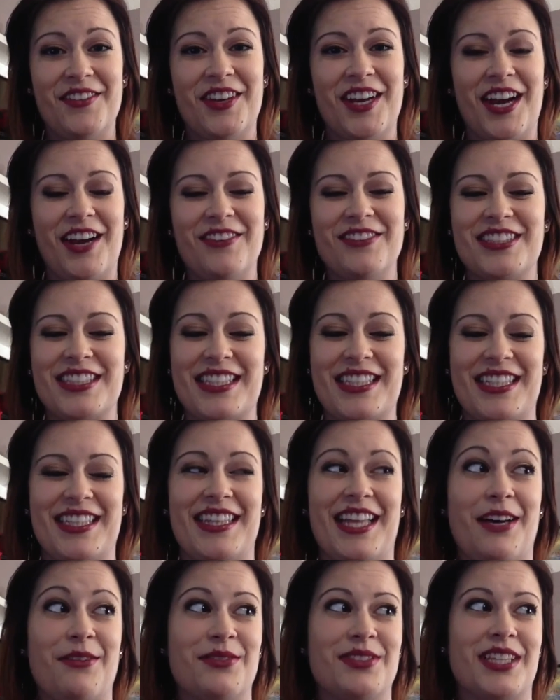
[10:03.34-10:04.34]
I was a kid,
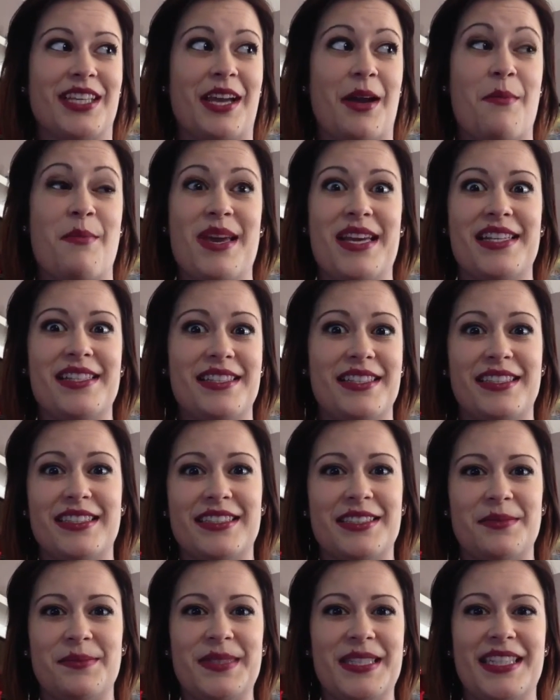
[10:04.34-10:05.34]
that was like amazing to
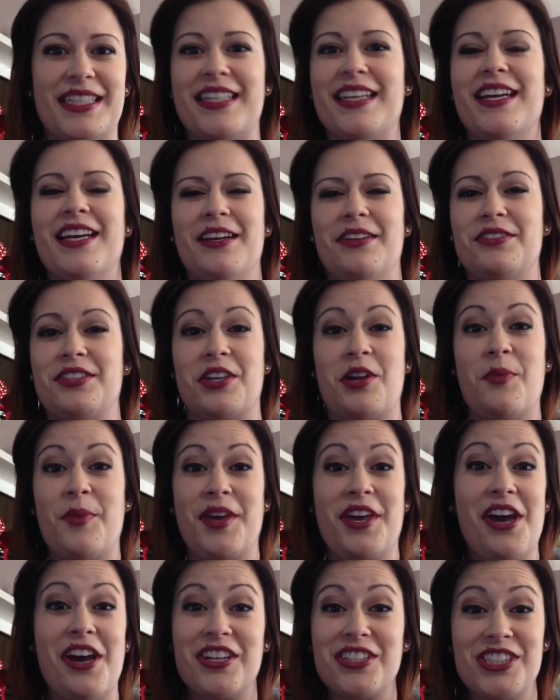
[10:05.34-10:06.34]
me. I was like, oh my
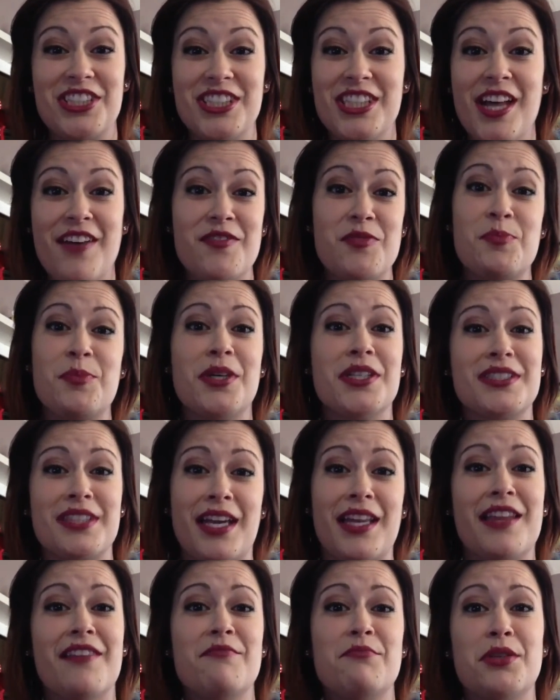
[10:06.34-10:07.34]
gosh, she loves books, I
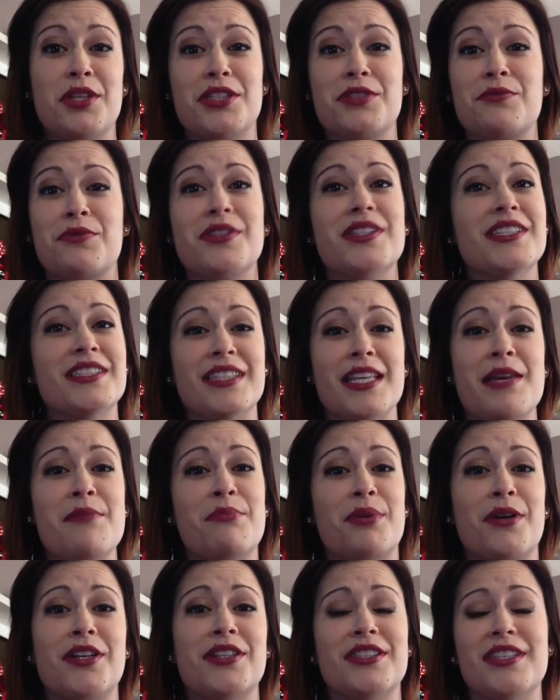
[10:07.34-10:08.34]
love books, we're the same
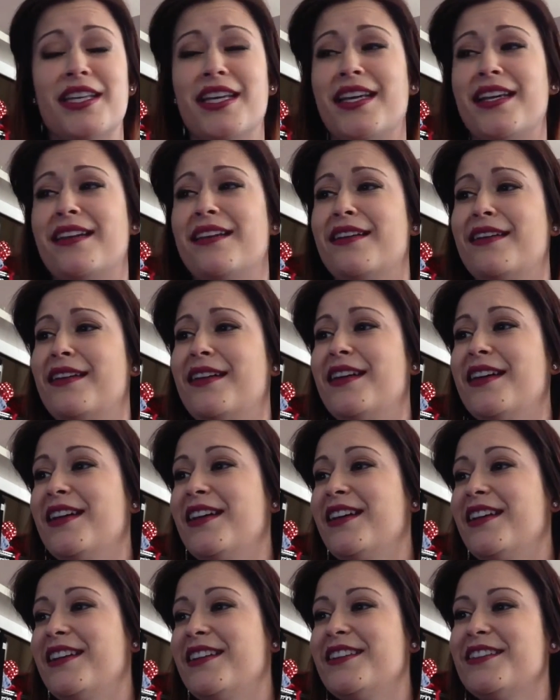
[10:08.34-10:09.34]
person.
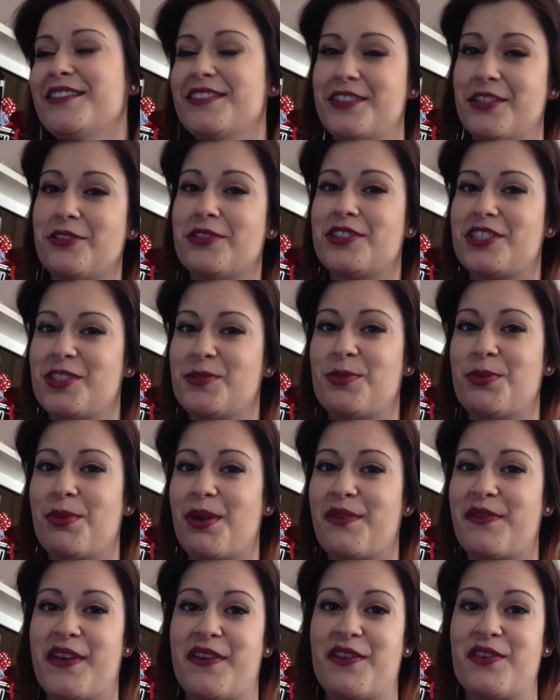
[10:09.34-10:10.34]
So she's been my
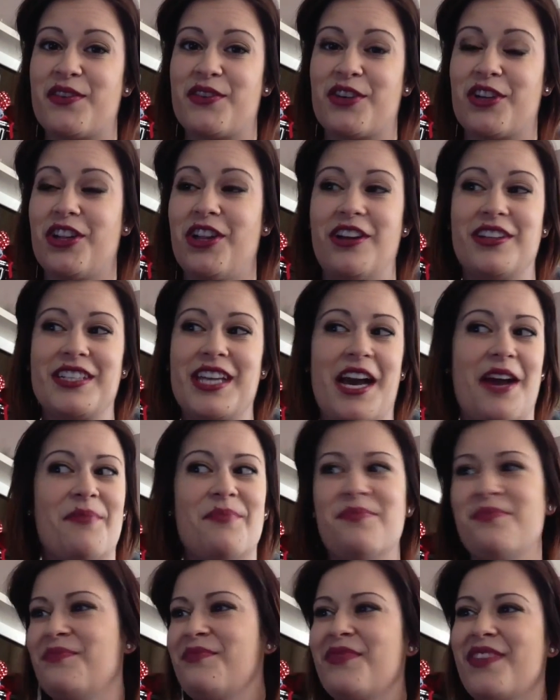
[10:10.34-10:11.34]
favorite for a long time.
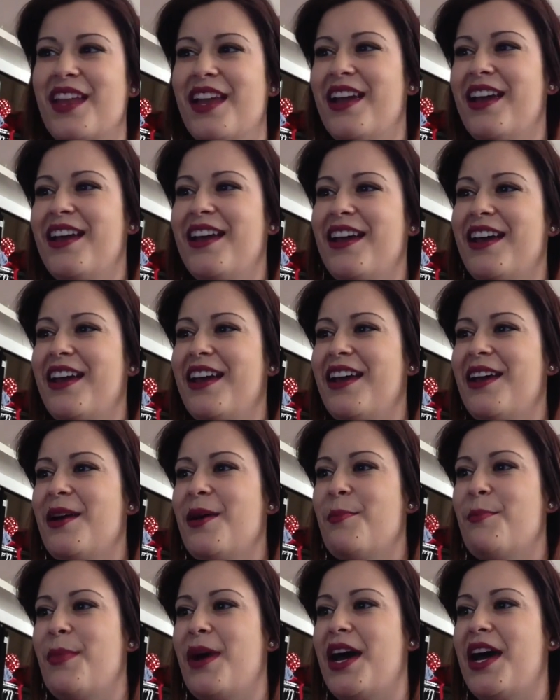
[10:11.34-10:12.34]

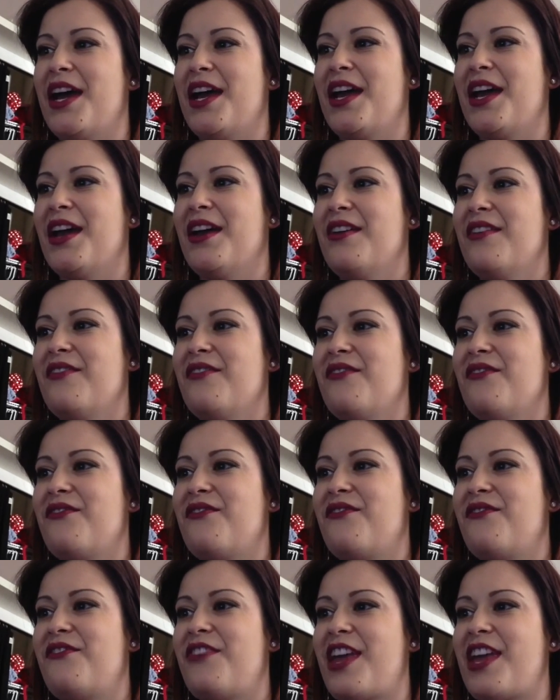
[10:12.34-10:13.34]
My
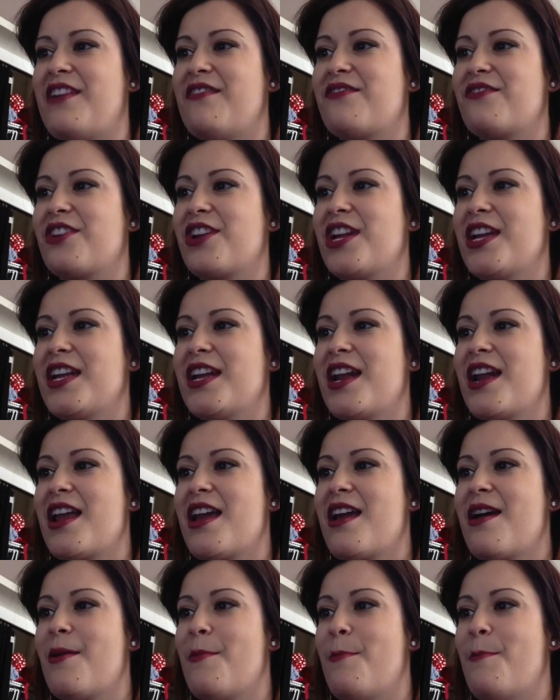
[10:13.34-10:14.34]
favorite
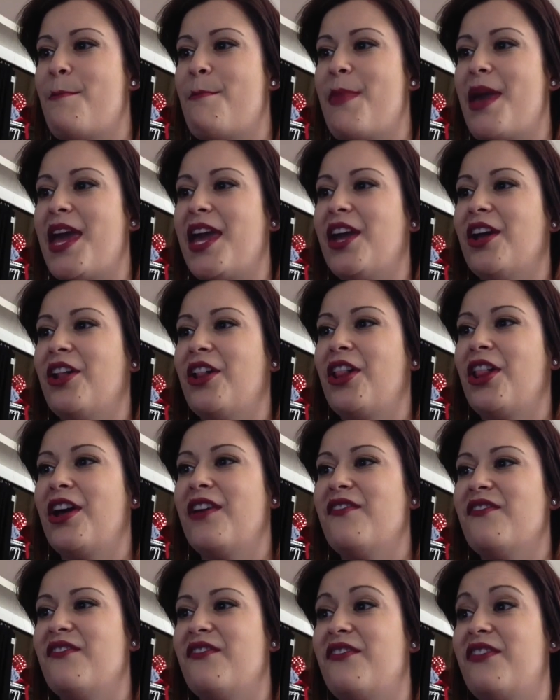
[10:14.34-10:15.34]
male
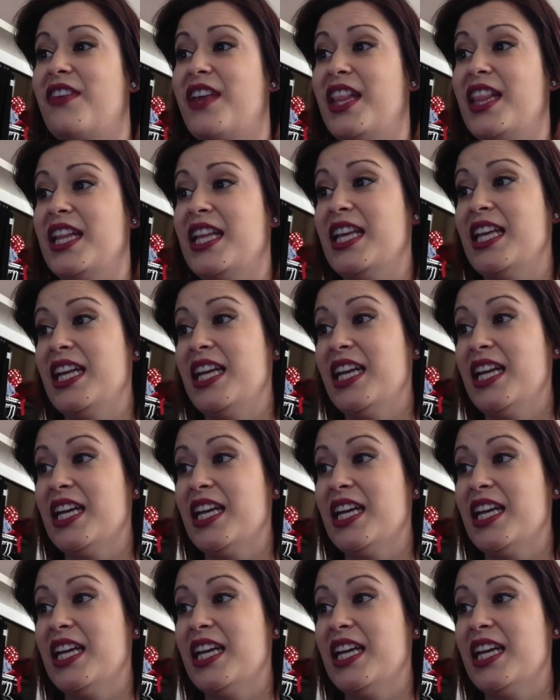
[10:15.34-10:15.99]
villain?